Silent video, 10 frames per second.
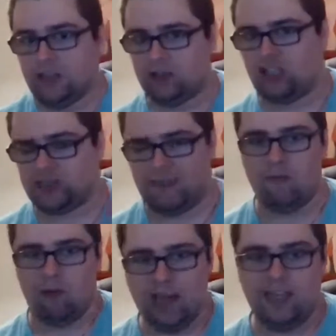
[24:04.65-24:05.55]
So just
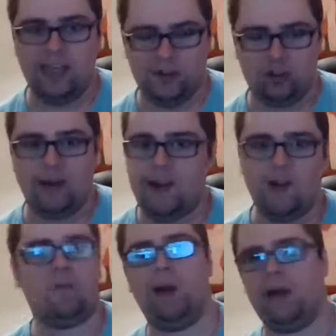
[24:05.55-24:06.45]
by writing and
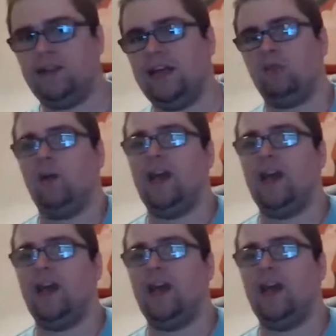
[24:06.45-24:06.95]
training your brain in that